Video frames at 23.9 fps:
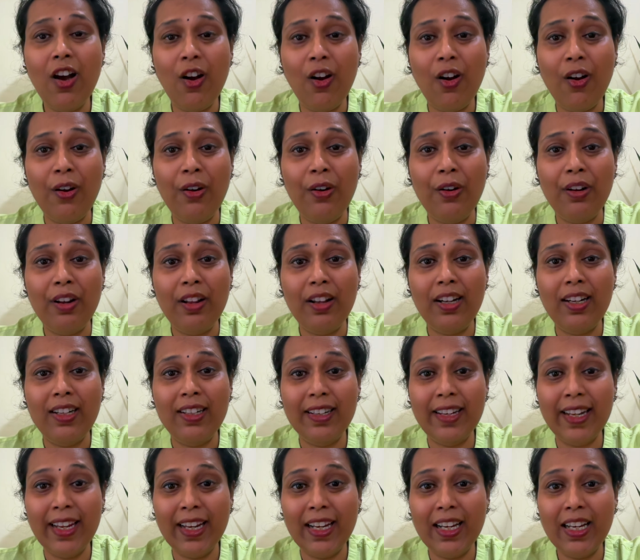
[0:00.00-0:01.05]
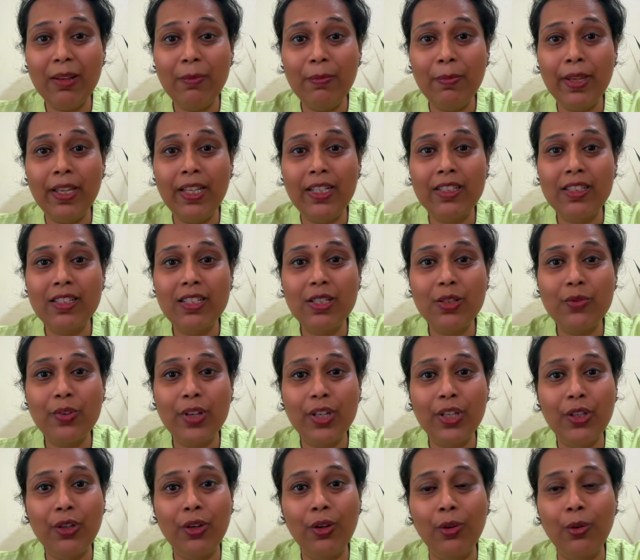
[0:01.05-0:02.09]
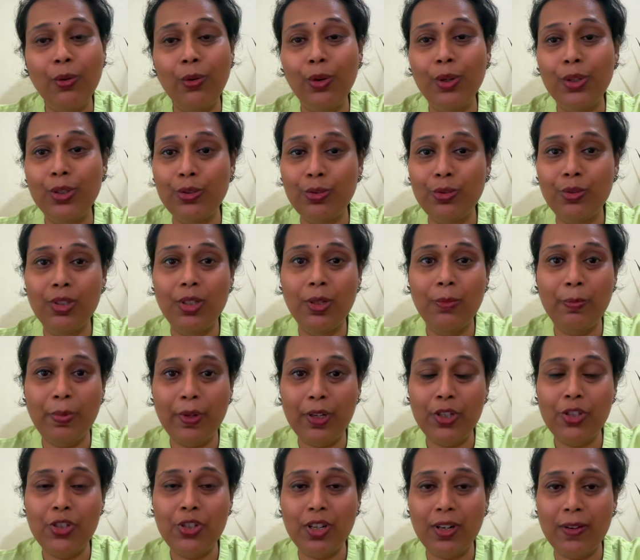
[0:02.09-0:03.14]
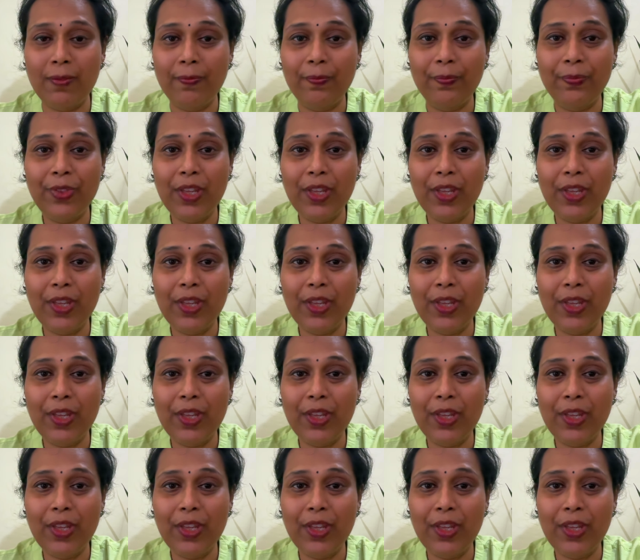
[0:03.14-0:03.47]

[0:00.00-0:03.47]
on a daily basis when you're going through depression